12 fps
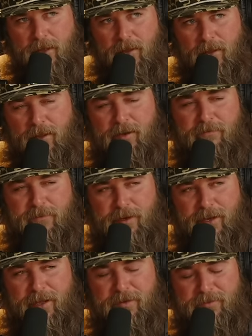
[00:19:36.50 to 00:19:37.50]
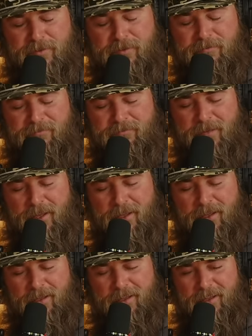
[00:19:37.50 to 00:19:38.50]
hunting videos,
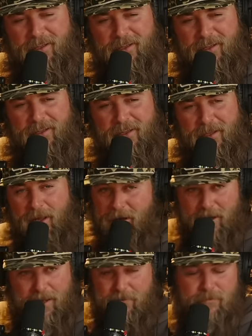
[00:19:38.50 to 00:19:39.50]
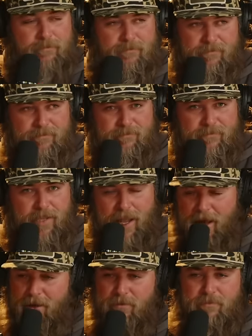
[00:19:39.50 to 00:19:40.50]
any of them,
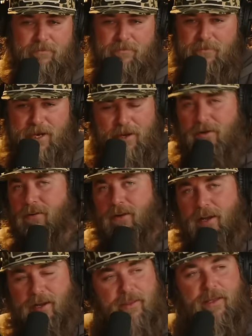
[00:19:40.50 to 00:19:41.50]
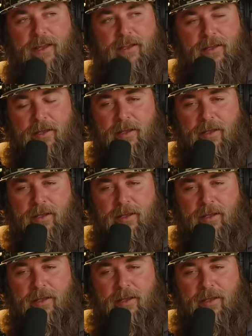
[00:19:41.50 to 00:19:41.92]
cow, deer, anything,